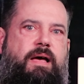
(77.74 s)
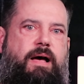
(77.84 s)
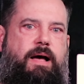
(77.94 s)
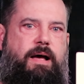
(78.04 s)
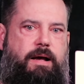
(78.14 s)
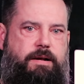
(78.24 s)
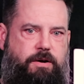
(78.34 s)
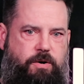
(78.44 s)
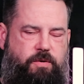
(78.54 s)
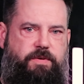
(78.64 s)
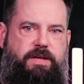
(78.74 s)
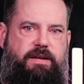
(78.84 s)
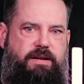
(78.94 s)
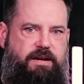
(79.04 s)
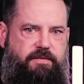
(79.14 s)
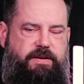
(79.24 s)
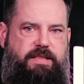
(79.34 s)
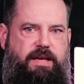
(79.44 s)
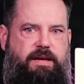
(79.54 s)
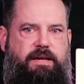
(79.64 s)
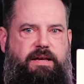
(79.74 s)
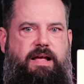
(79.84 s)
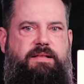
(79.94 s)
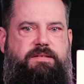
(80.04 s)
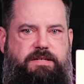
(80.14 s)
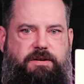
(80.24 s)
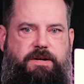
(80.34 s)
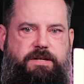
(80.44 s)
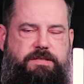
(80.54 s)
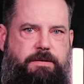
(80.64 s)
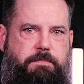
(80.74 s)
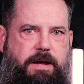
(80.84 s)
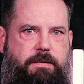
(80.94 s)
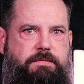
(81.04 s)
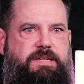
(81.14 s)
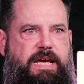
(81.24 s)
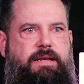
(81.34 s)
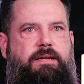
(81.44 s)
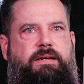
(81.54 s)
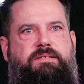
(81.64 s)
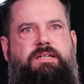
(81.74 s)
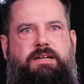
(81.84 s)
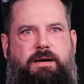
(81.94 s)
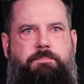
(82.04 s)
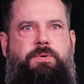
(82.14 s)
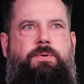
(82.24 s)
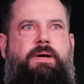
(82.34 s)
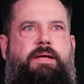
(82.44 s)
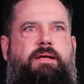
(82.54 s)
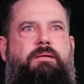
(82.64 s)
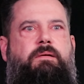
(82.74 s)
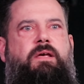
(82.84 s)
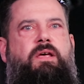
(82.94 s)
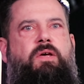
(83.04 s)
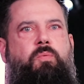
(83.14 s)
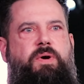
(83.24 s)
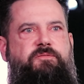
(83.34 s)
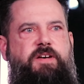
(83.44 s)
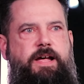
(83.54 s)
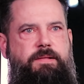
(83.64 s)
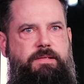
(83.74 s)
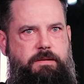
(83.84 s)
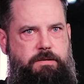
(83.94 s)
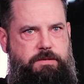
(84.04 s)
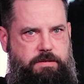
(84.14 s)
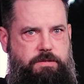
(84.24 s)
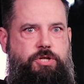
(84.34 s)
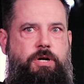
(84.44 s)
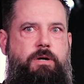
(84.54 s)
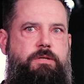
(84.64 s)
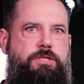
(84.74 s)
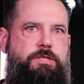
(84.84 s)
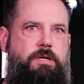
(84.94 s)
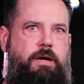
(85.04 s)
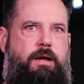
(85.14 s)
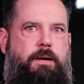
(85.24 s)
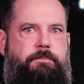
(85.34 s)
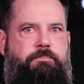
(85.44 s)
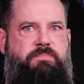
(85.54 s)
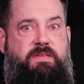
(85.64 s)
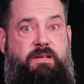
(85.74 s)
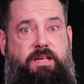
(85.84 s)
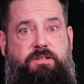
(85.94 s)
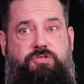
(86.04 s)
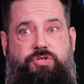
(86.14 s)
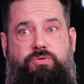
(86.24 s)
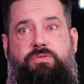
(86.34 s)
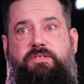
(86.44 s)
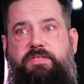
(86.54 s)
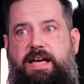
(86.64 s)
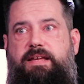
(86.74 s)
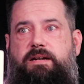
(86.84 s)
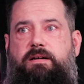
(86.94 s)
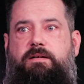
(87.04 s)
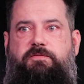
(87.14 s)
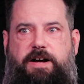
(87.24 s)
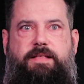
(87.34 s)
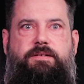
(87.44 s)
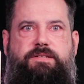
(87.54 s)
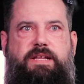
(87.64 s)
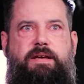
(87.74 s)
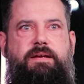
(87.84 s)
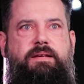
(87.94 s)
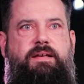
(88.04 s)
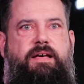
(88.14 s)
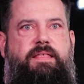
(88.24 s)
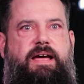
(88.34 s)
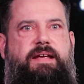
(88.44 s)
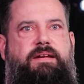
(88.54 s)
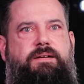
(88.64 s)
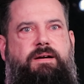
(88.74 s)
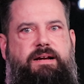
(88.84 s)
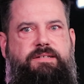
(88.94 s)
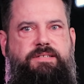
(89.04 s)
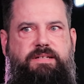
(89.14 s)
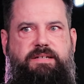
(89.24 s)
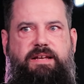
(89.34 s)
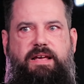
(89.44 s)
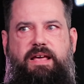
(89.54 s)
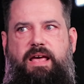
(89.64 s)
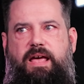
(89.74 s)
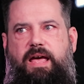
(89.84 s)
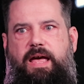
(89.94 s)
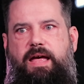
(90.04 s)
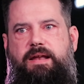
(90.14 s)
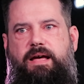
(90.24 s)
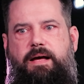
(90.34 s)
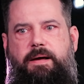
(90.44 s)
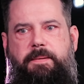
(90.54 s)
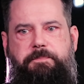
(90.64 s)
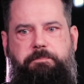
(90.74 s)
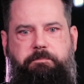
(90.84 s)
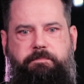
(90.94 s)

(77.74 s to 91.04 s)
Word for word: uh, COVID and everything, and gotten serious about dating as a couple. And we found church um, in June of that year, Father's Day of that year, actually. And... Um,